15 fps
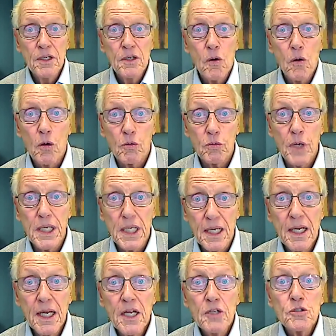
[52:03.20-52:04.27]
already.
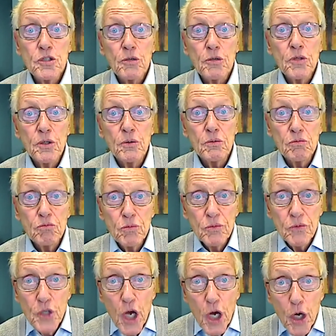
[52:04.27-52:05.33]
So you
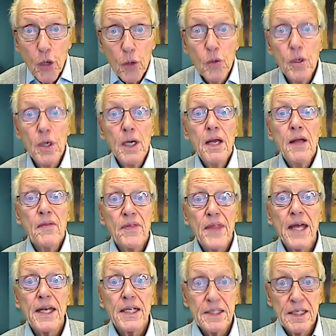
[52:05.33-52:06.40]
know
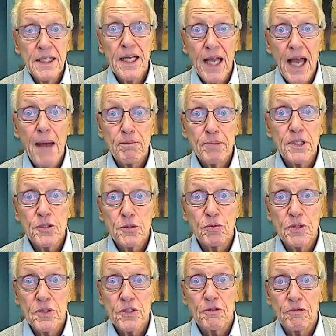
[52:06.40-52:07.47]
that it happens
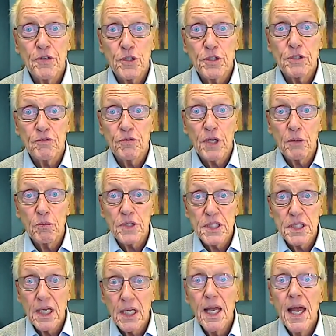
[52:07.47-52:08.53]
with sufficient
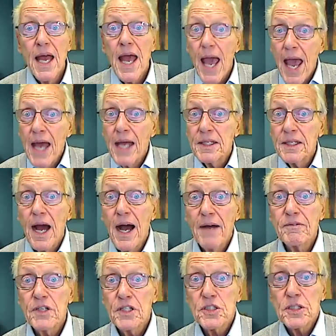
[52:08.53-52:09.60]
frequency. And
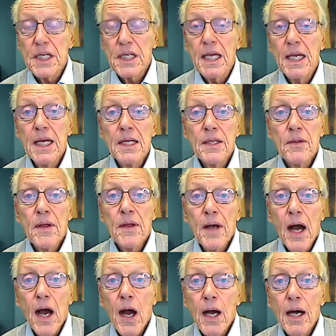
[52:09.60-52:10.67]
obviously,
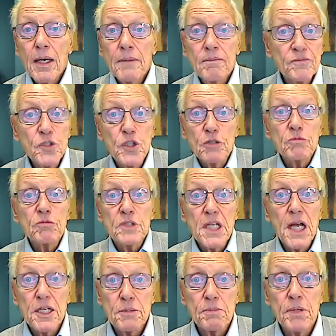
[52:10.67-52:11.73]
children's
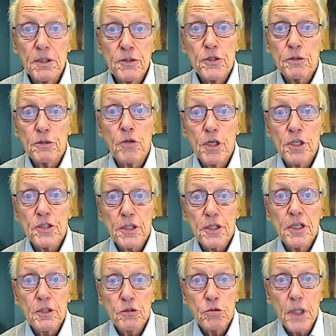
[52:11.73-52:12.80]
hospitals across the
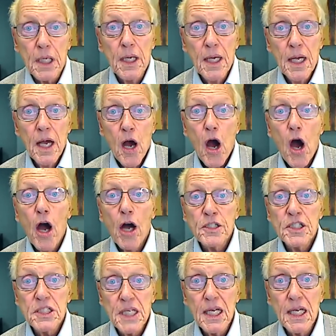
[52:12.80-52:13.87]
country are
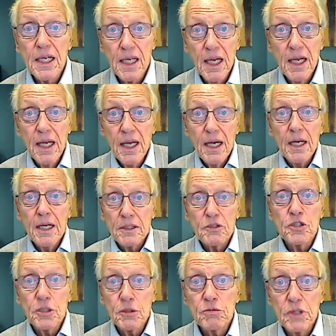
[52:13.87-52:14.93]
seeing
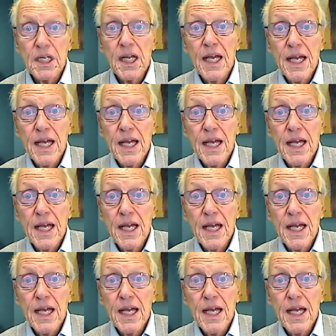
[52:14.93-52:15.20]
children